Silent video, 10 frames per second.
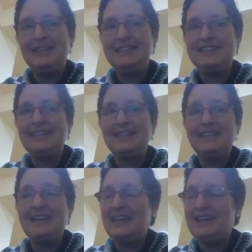And
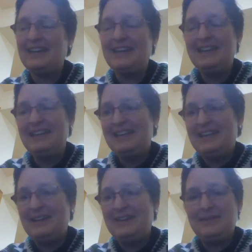
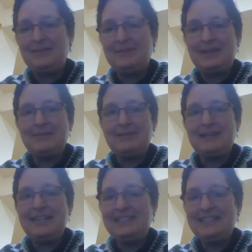I'm
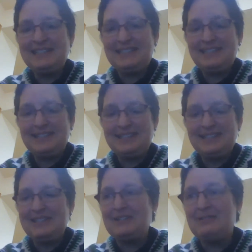glad
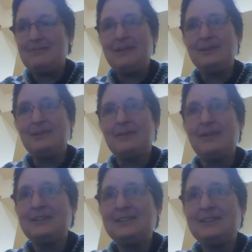to know about your work